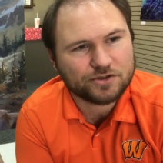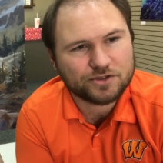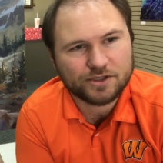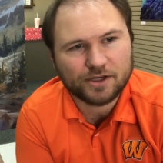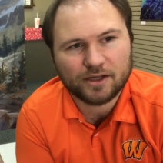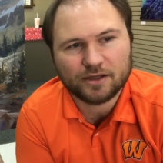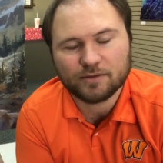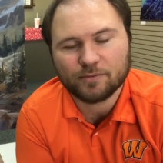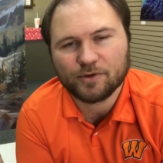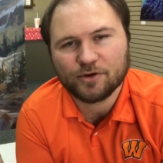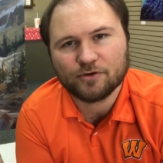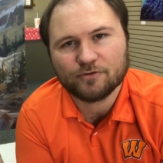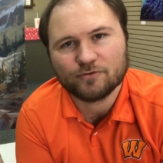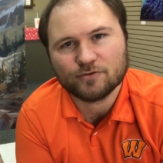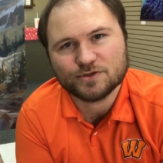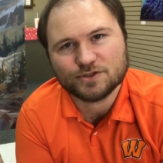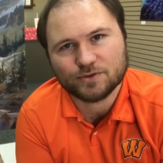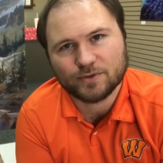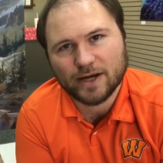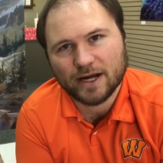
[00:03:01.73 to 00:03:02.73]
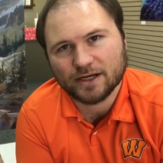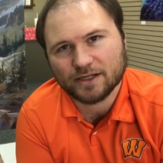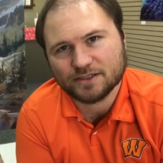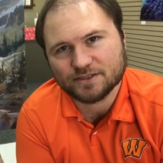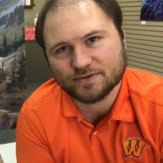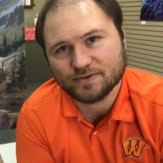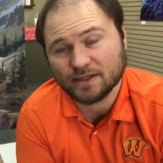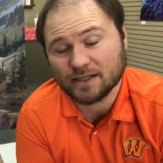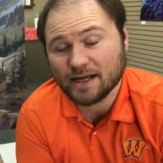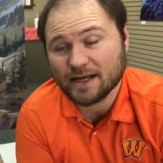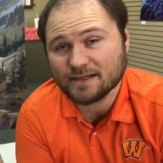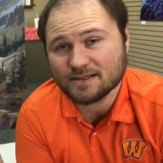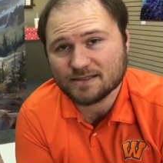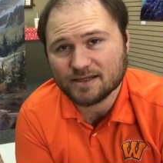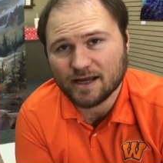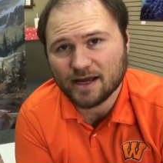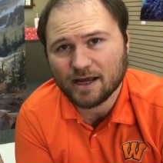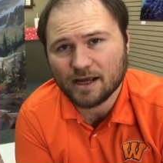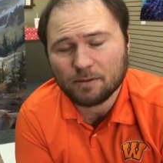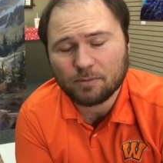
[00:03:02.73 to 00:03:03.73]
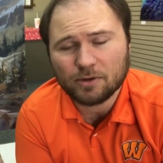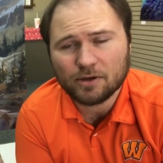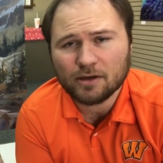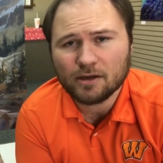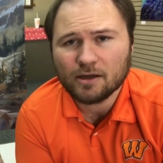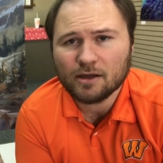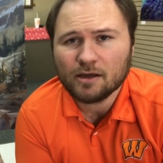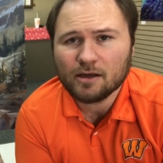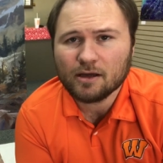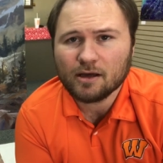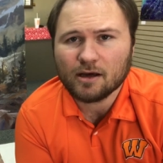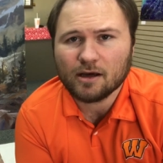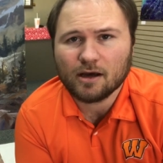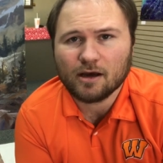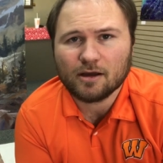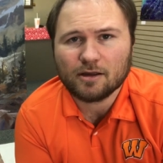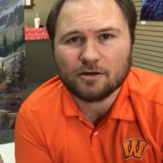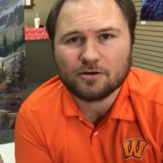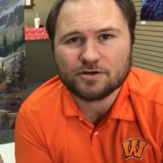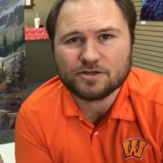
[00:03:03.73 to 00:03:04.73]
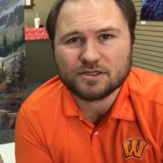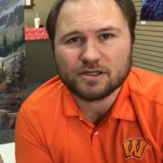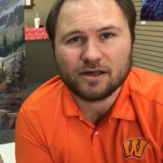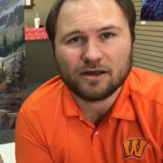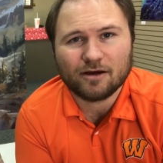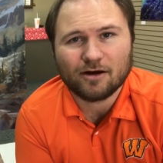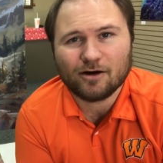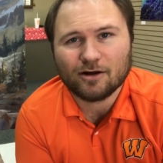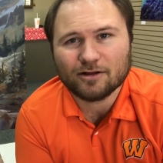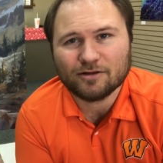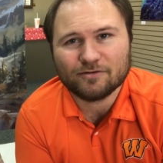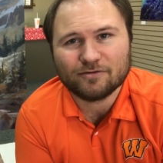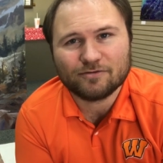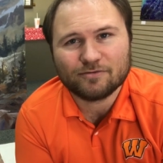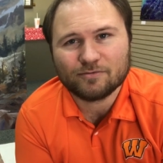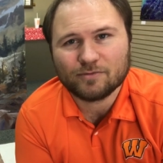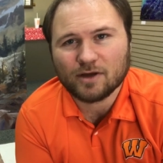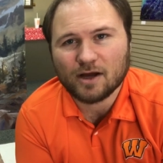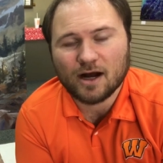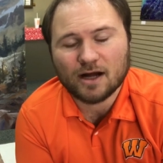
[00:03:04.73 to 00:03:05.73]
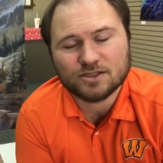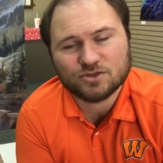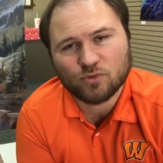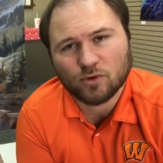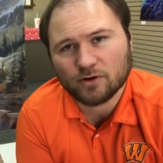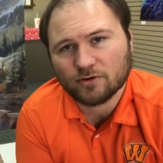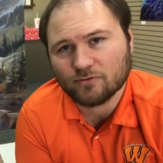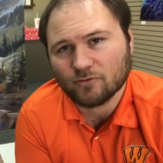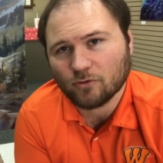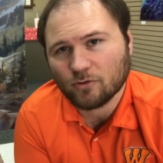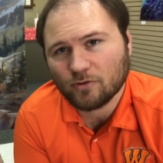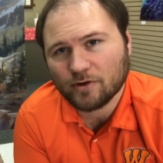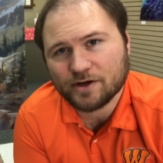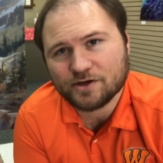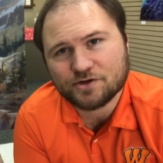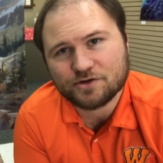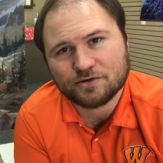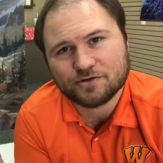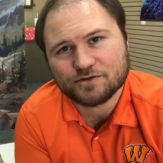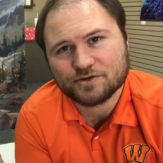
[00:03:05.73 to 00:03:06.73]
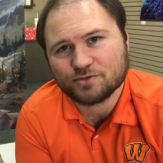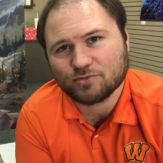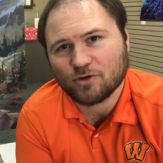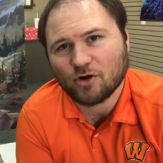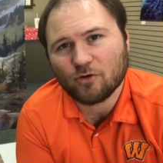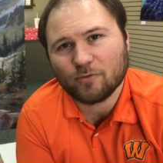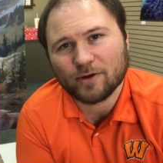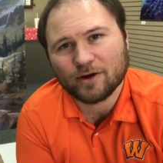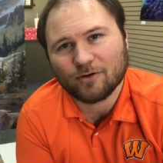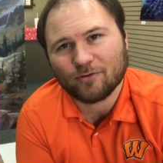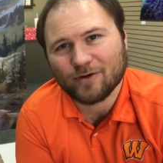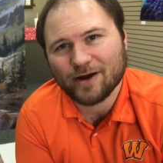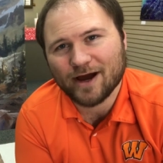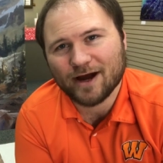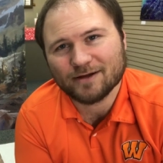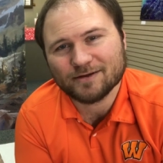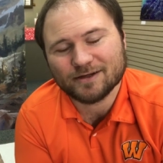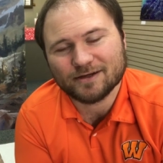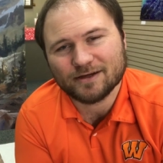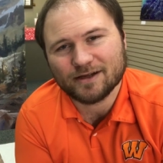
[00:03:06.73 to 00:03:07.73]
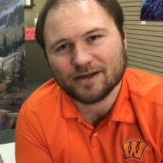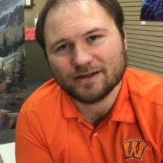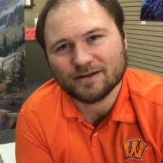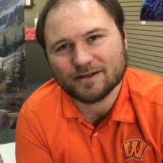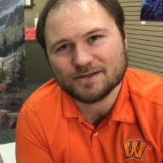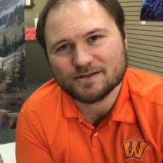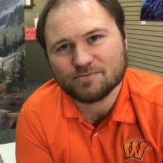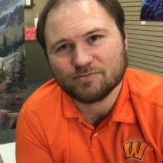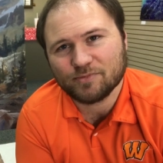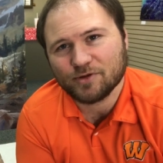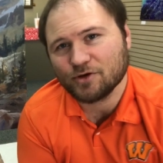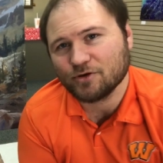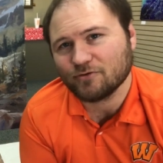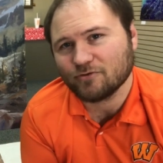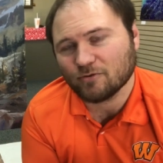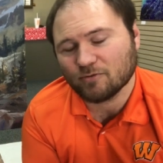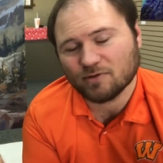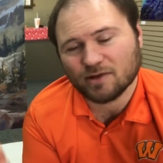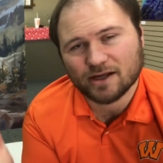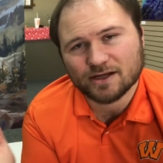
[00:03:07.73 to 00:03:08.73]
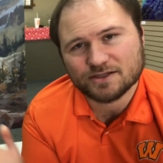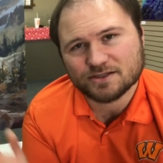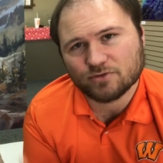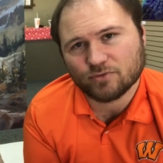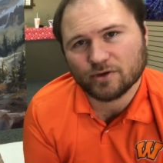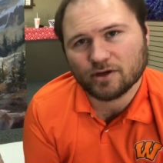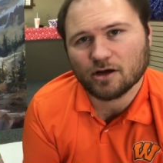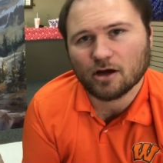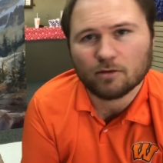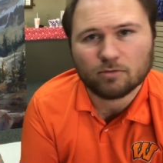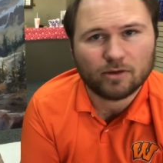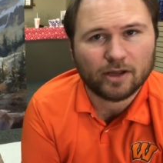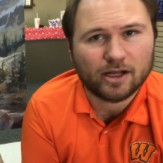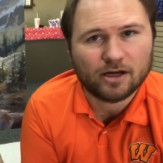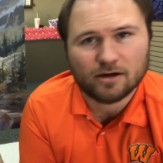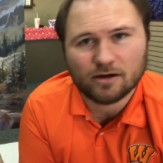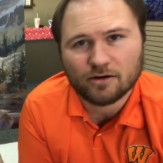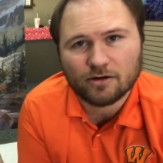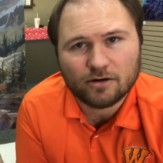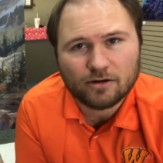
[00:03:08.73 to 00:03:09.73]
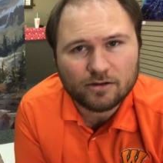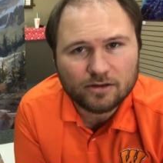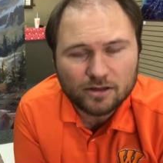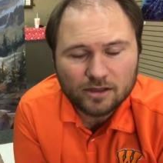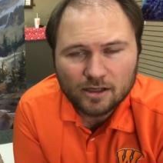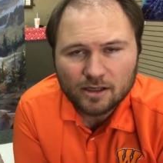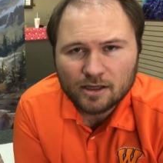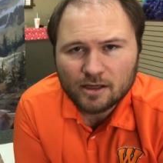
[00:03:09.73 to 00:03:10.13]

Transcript: seeing the beautiful surroundings of the landscape. You're seeing all of God's wonderful creatures roaming around in this beautiful place that we call planet Earth.